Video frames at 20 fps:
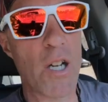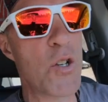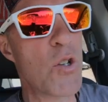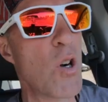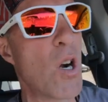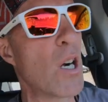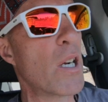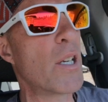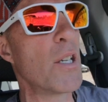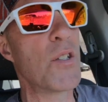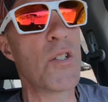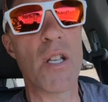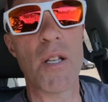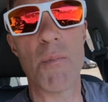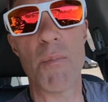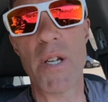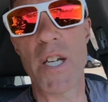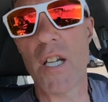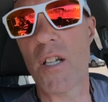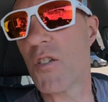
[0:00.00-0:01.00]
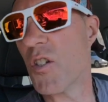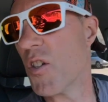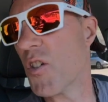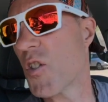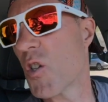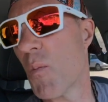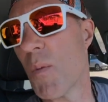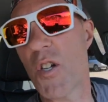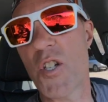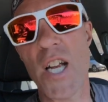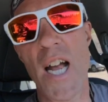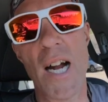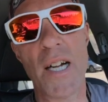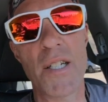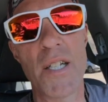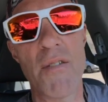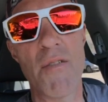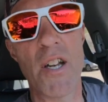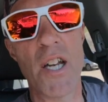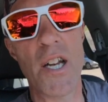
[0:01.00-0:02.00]
truck is that because there's so much
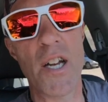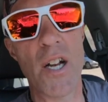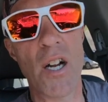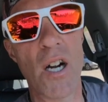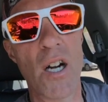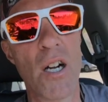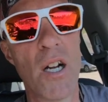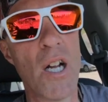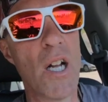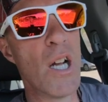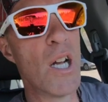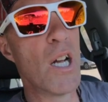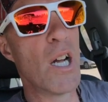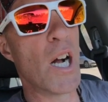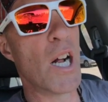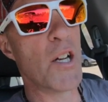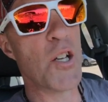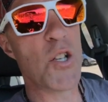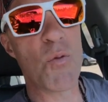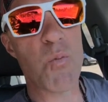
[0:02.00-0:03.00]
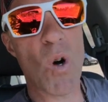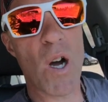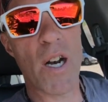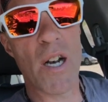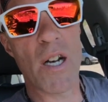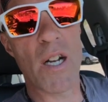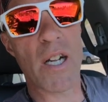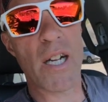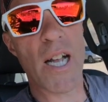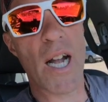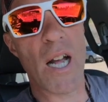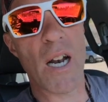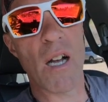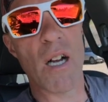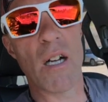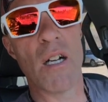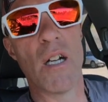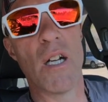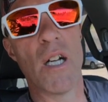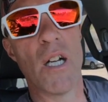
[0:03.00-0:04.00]
activity here, I just wanted to kind
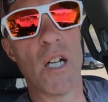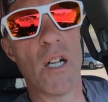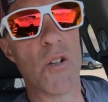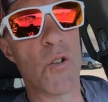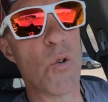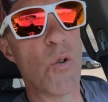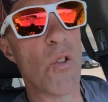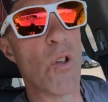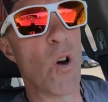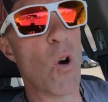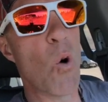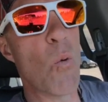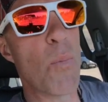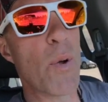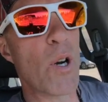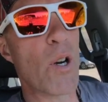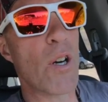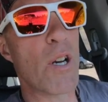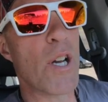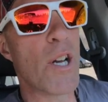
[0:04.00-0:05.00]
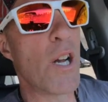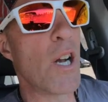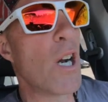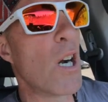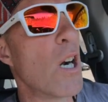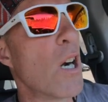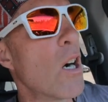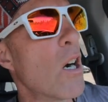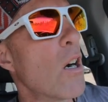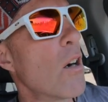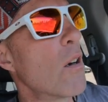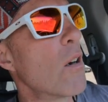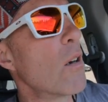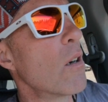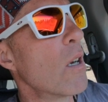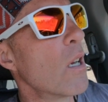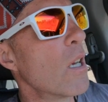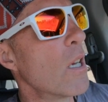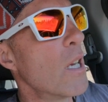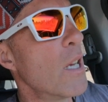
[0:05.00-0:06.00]
of do the opener here
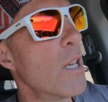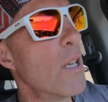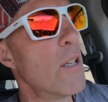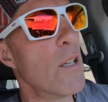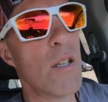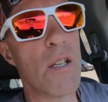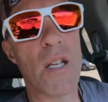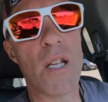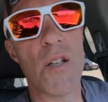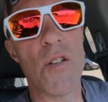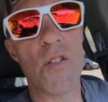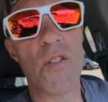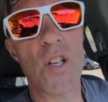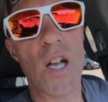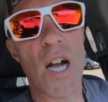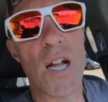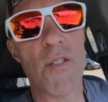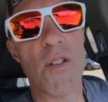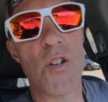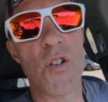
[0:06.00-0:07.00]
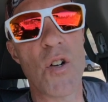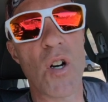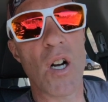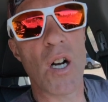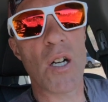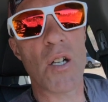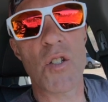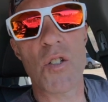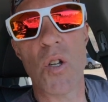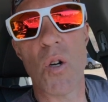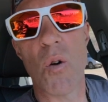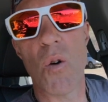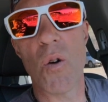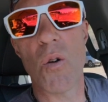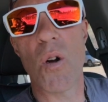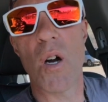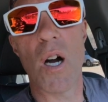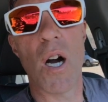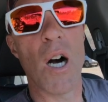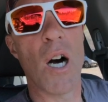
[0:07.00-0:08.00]
inside the truck, so
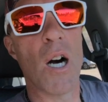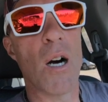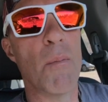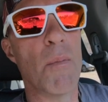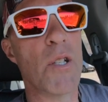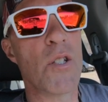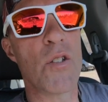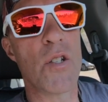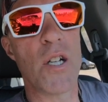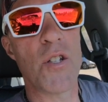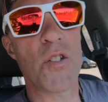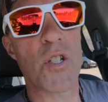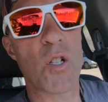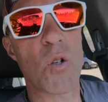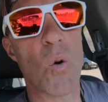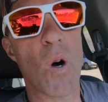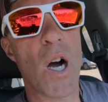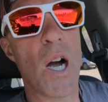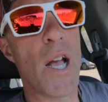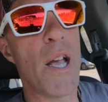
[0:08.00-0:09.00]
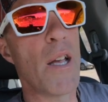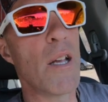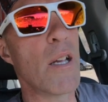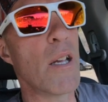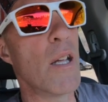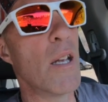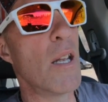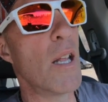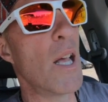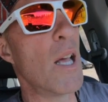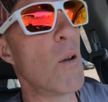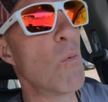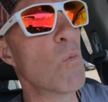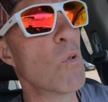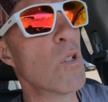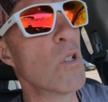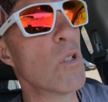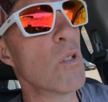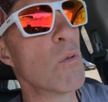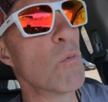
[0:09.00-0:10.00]
it's nice and quiet, and then
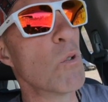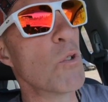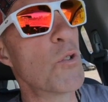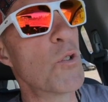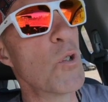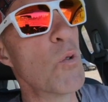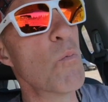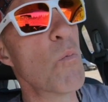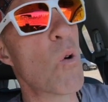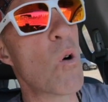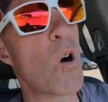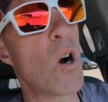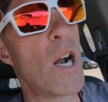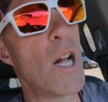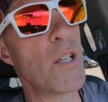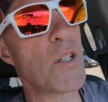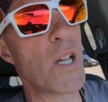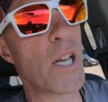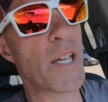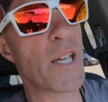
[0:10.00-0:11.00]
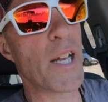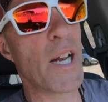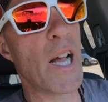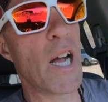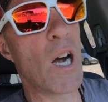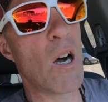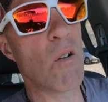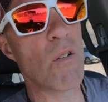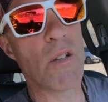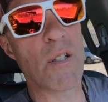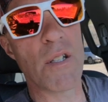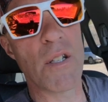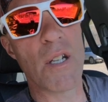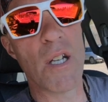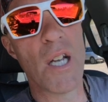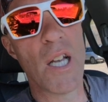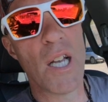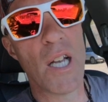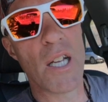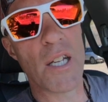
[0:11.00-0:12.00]
we'll do more as I get out and
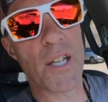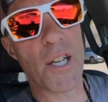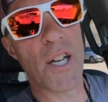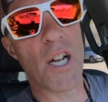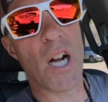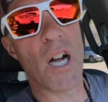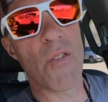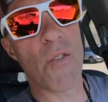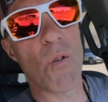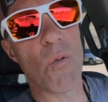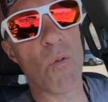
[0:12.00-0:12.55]
get on the